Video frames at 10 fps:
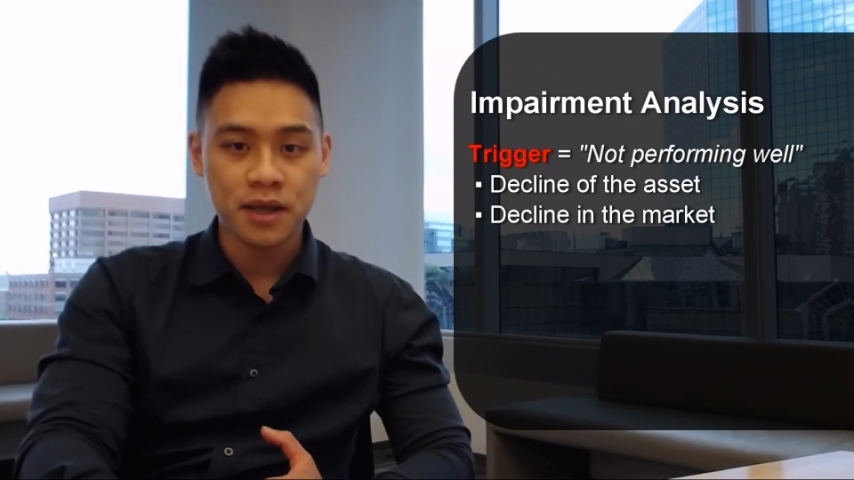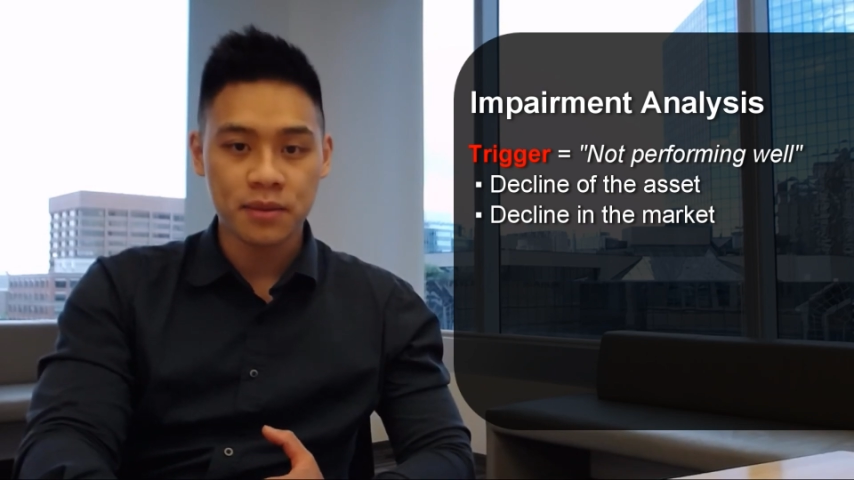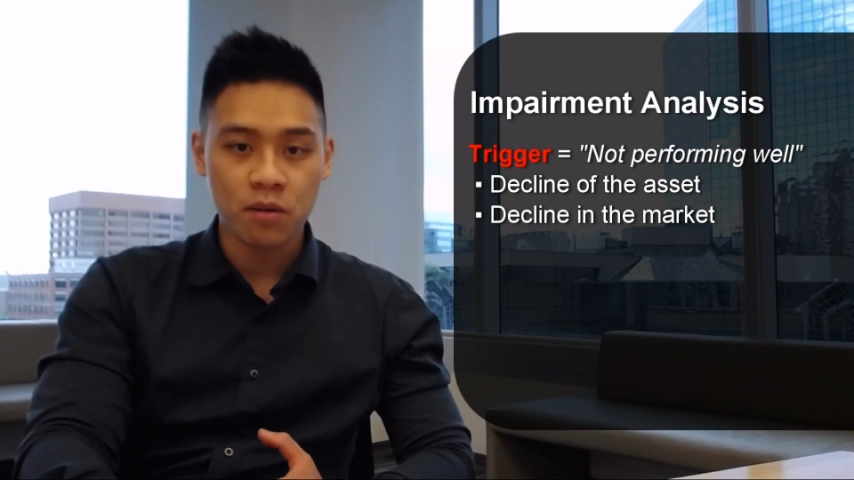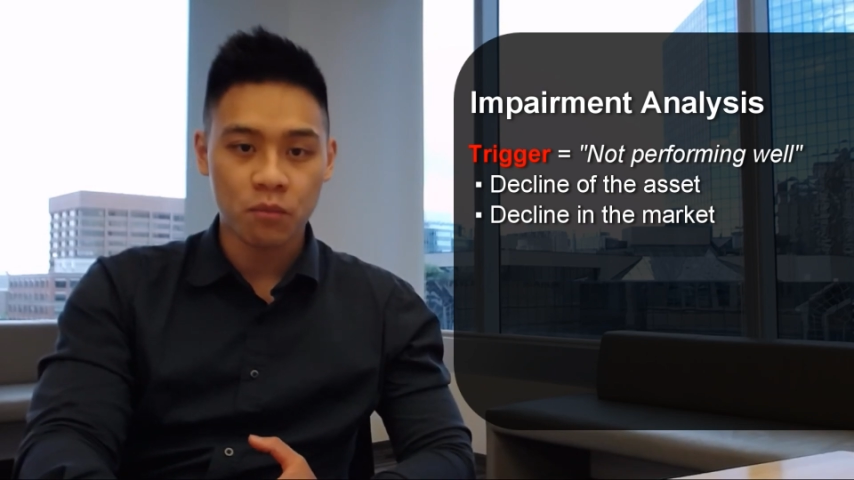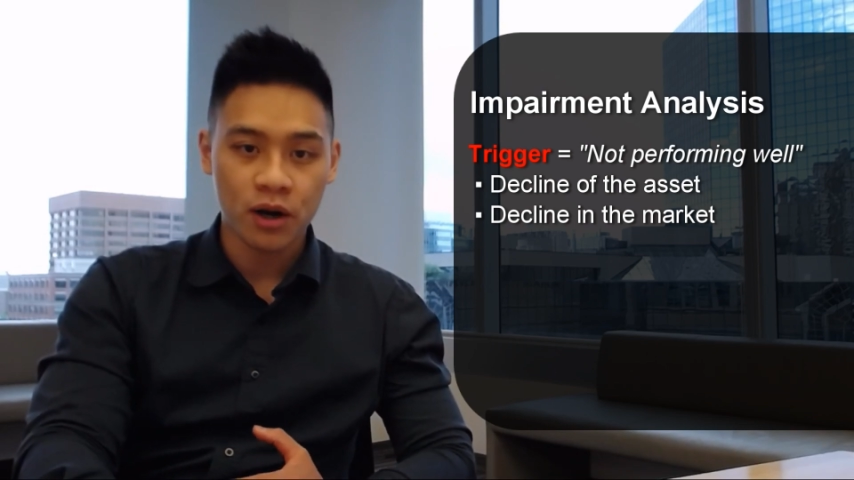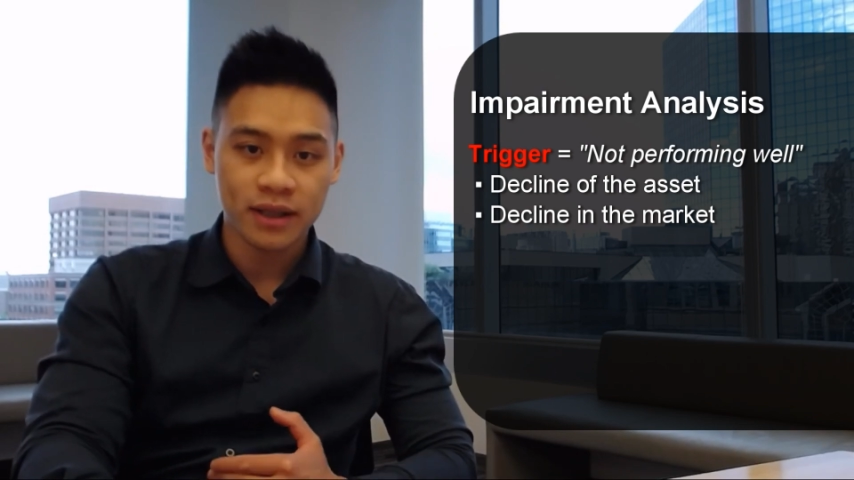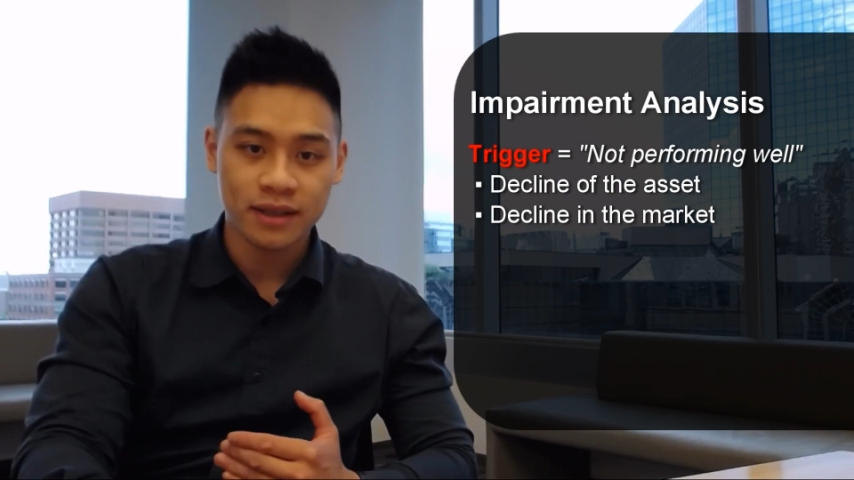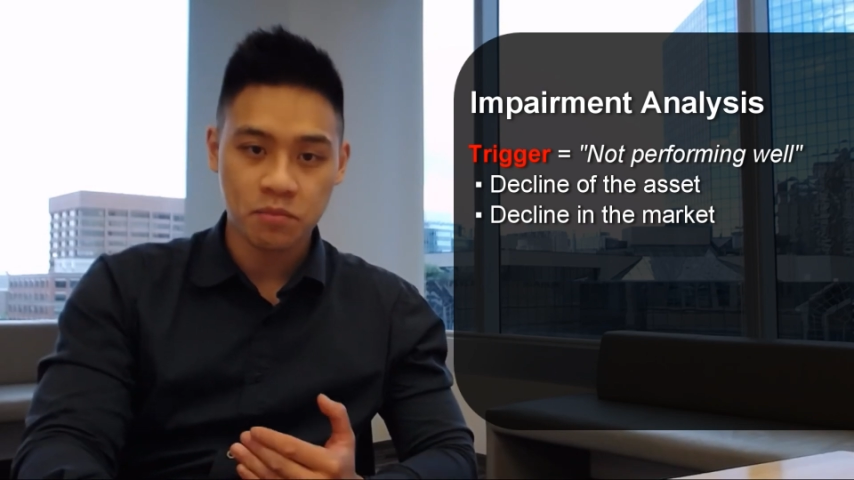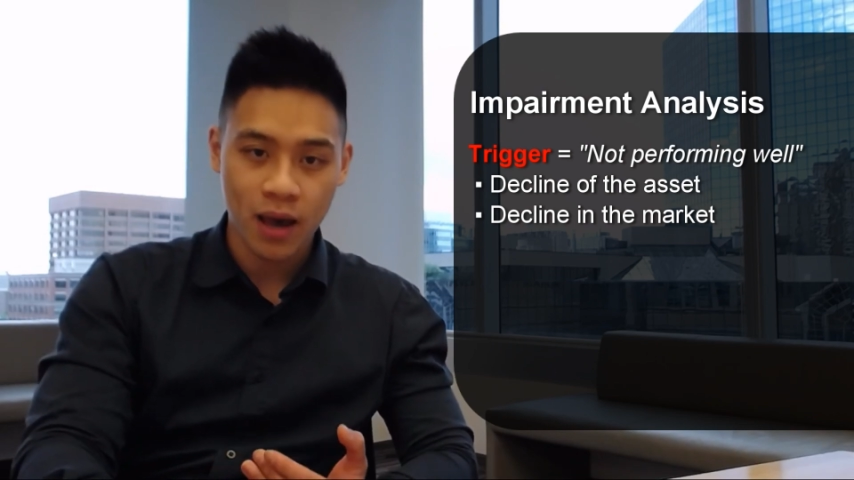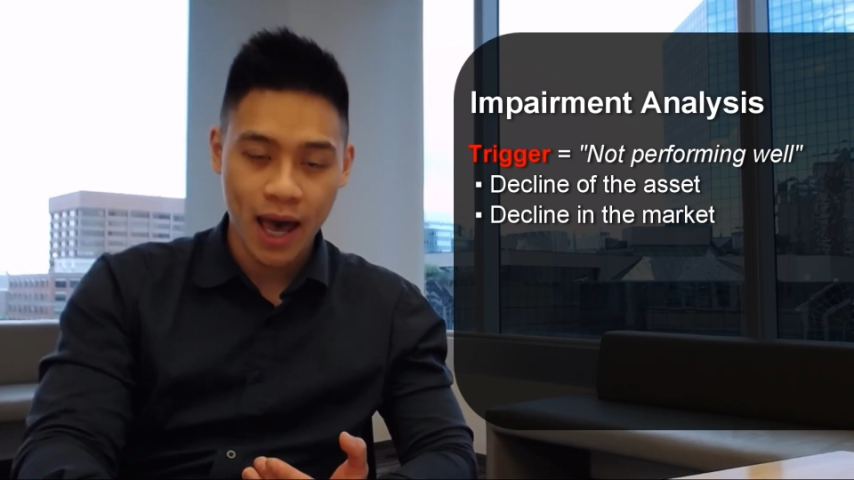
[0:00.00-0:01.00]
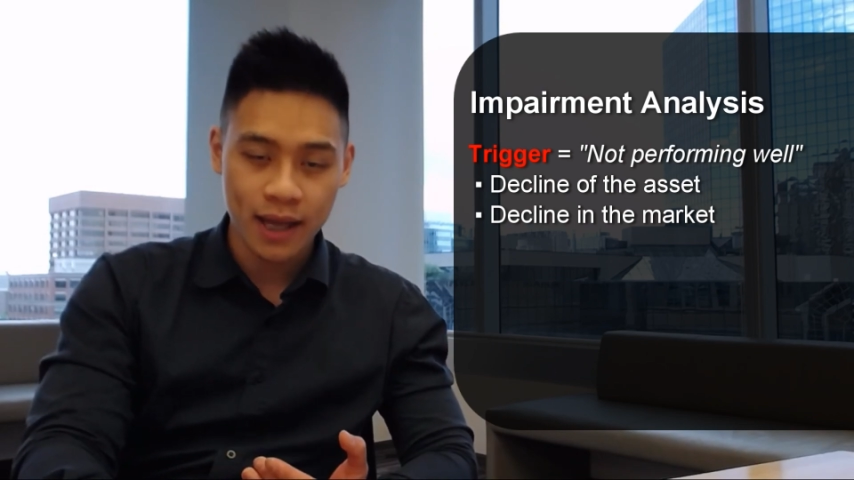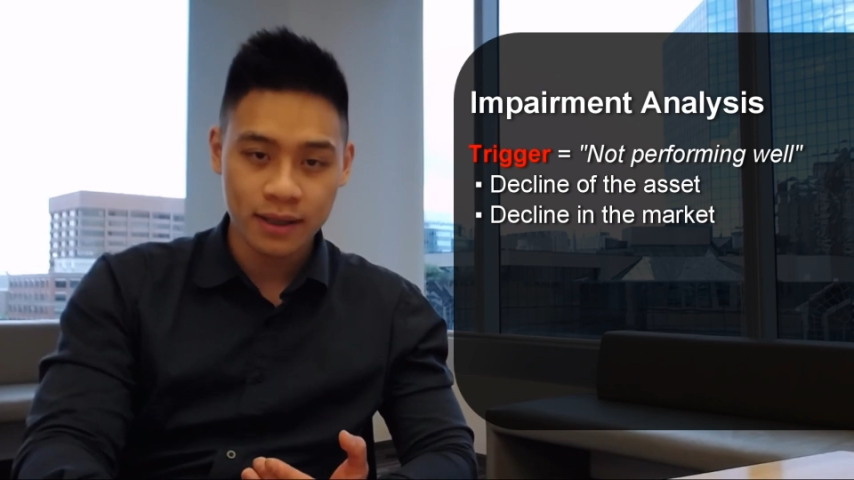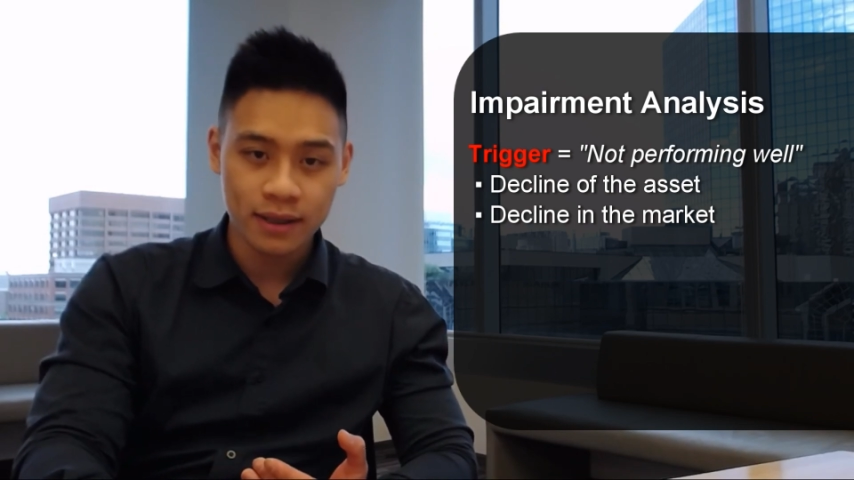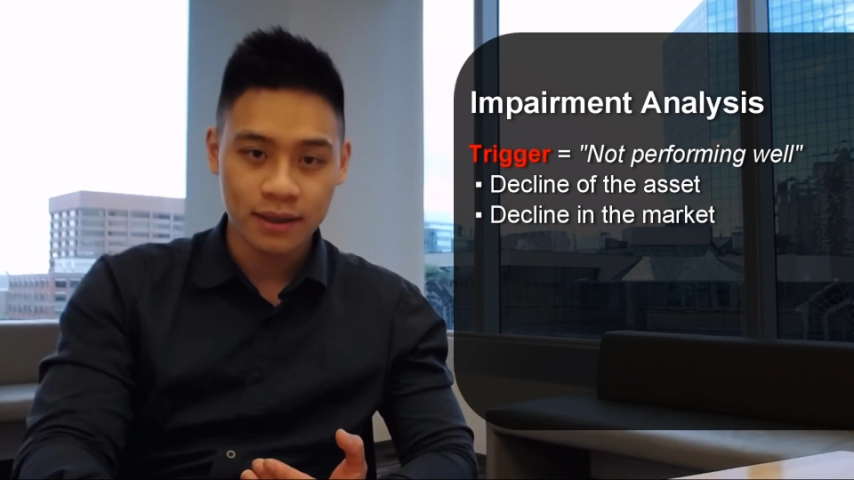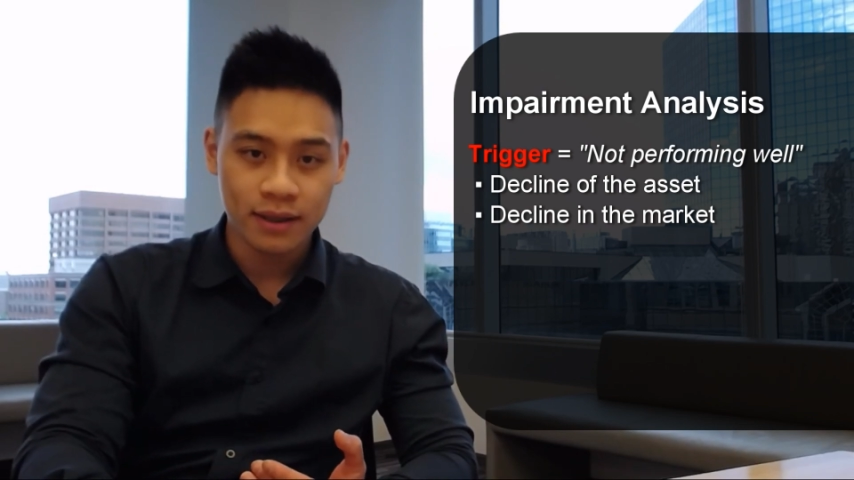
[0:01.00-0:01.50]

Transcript: in the market demand,